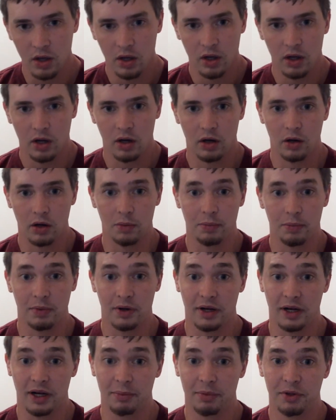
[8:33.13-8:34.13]
I
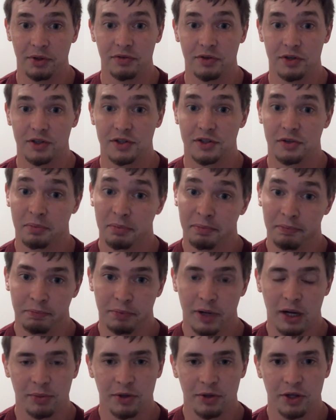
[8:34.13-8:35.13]
believe there's
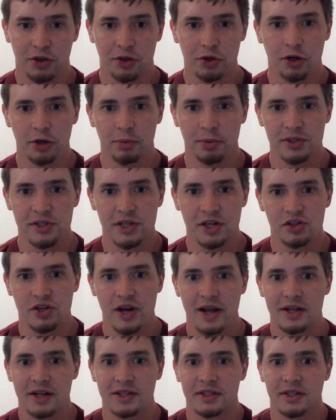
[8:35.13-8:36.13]
probably a 30%
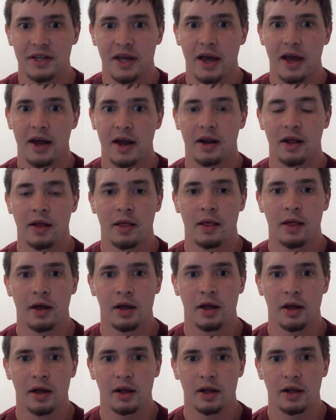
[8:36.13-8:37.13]
chance that
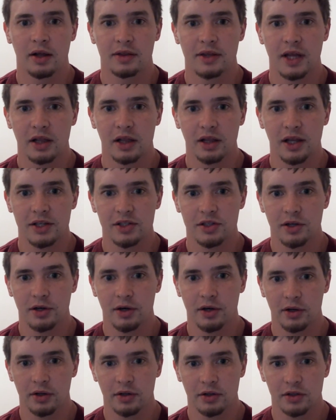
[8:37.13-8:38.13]

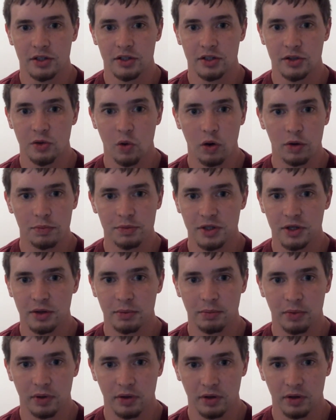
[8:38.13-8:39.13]
Lesnar storms
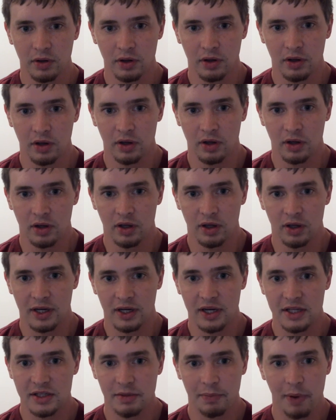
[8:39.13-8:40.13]
him,
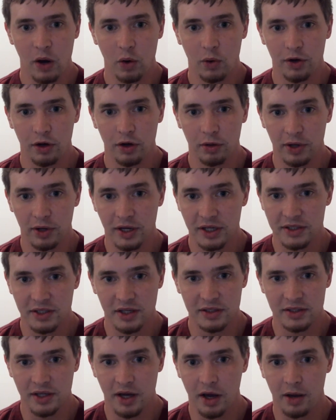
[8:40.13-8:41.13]
gets a power double, gets
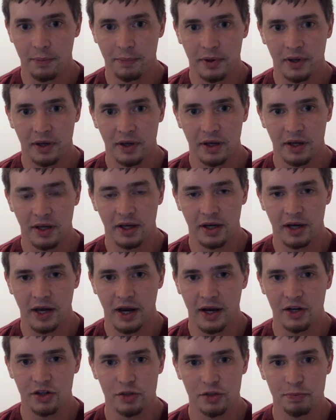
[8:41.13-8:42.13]
on top, and
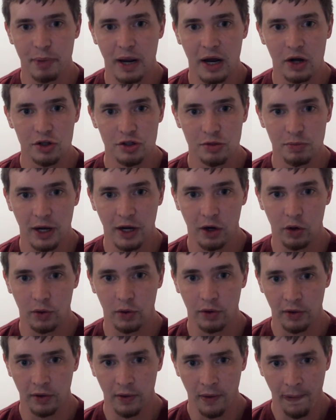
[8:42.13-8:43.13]
kind of just pounds him out.